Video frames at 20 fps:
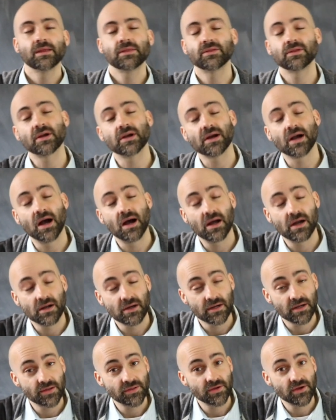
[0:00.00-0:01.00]
there
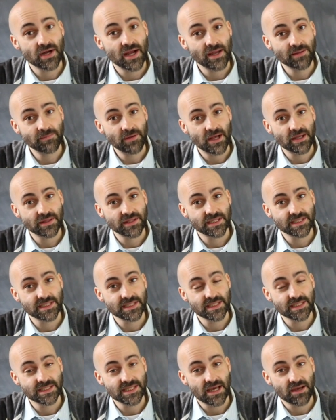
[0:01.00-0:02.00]
are other
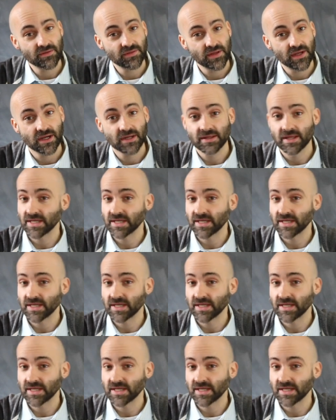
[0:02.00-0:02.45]
hypotheses out there